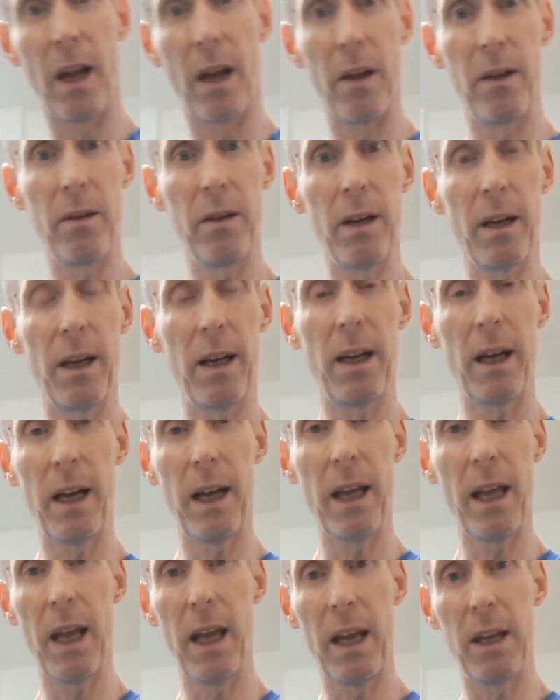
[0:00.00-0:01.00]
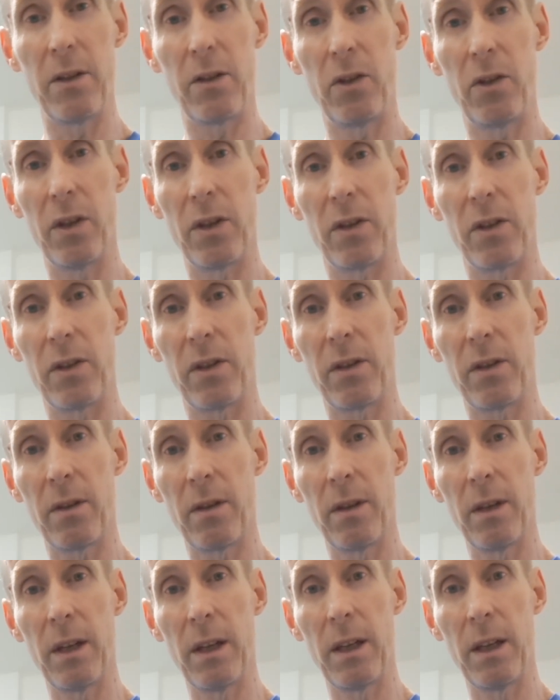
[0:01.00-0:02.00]
know, it's
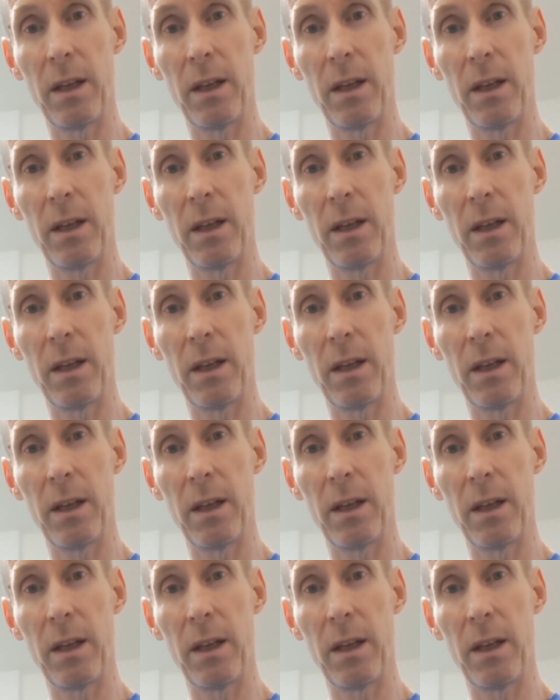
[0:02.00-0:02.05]
just,